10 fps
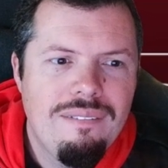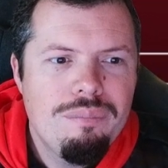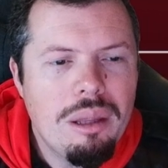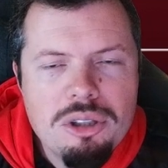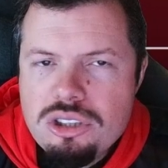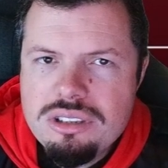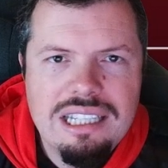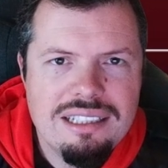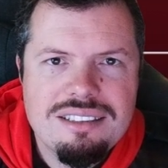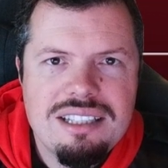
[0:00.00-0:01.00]
I'm not looking
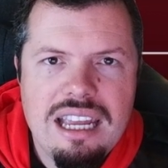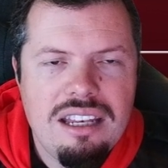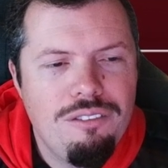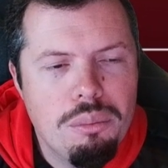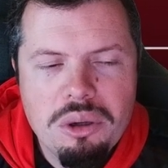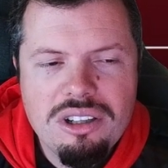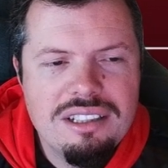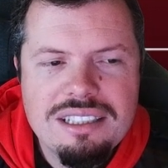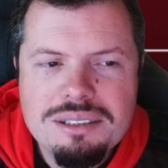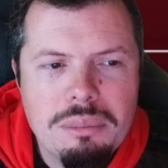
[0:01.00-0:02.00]
at the stand. If you put it on a
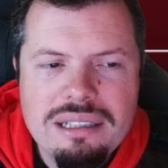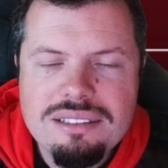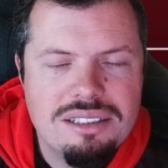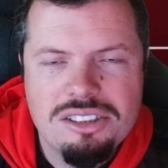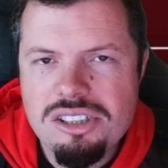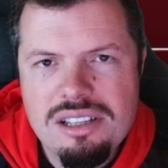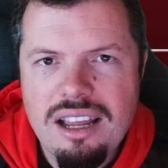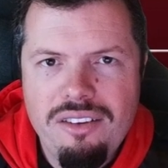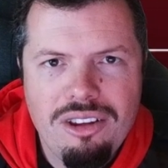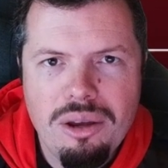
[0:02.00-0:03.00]
desk mount, it's just like
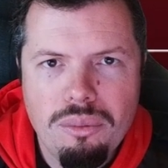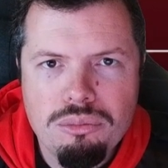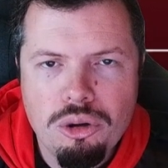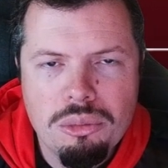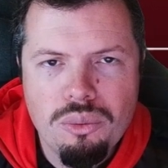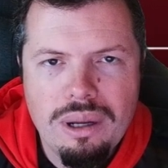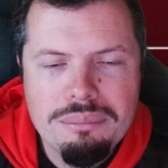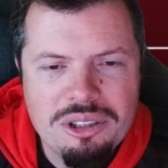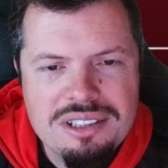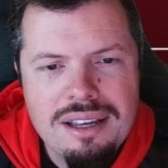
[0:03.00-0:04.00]
having a normal wide
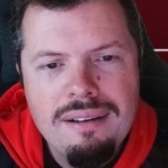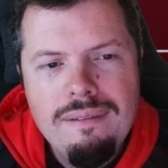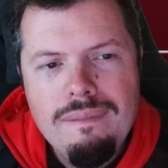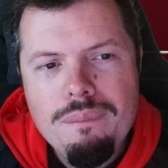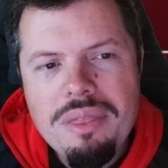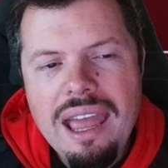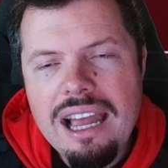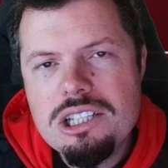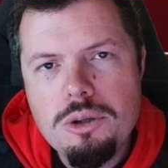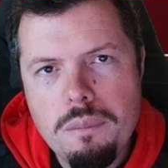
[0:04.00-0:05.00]
monitor. The
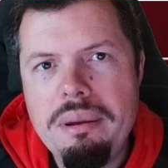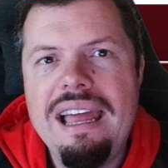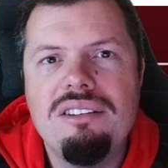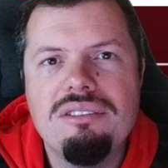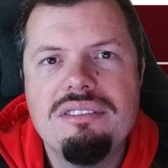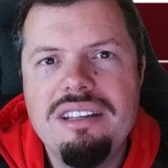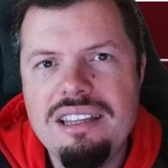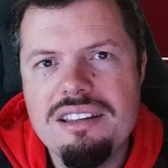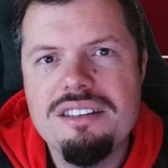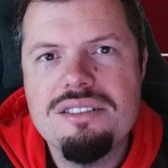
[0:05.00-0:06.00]
actual panel
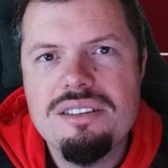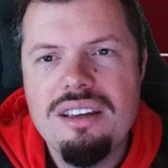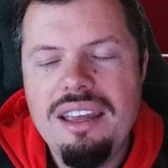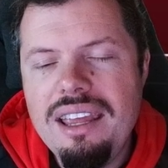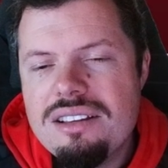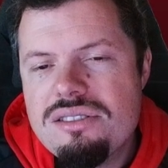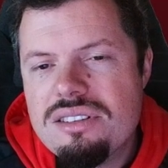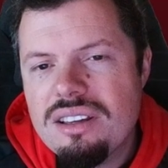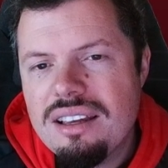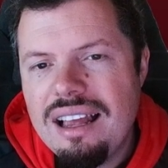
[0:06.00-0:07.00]
in this is
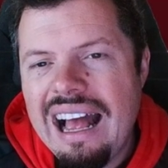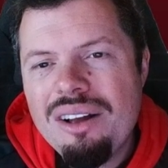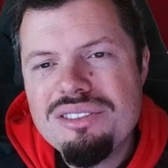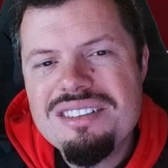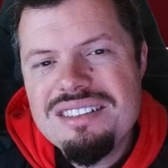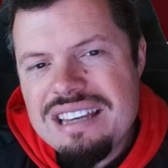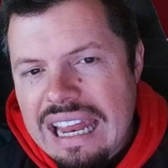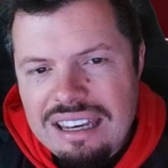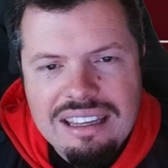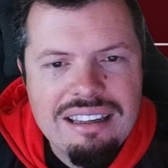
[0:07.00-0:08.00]

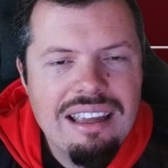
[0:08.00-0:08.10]
outstanding.